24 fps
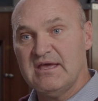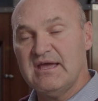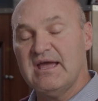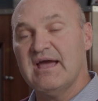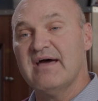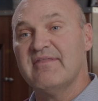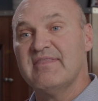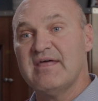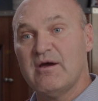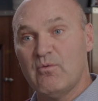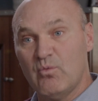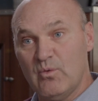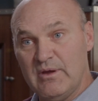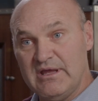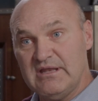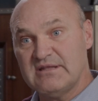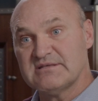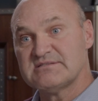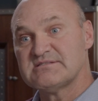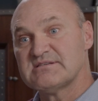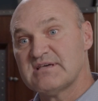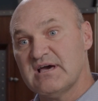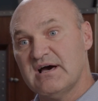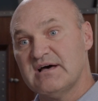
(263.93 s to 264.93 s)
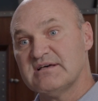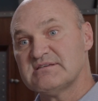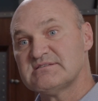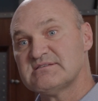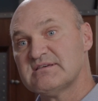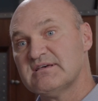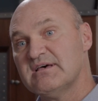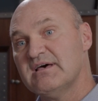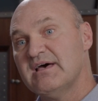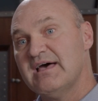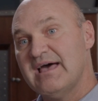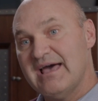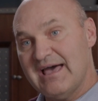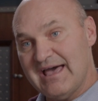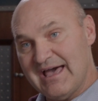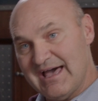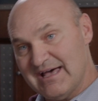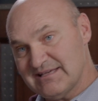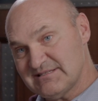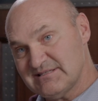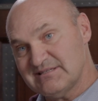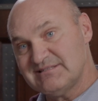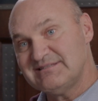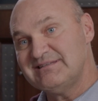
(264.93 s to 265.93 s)
and then we discuss
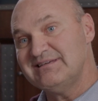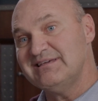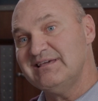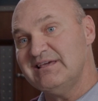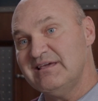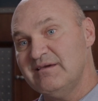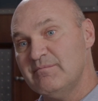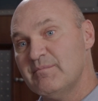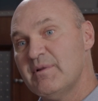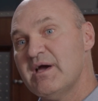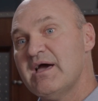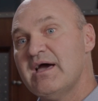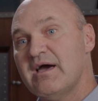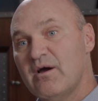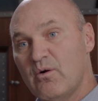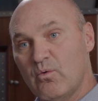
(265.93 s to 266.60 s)
as a team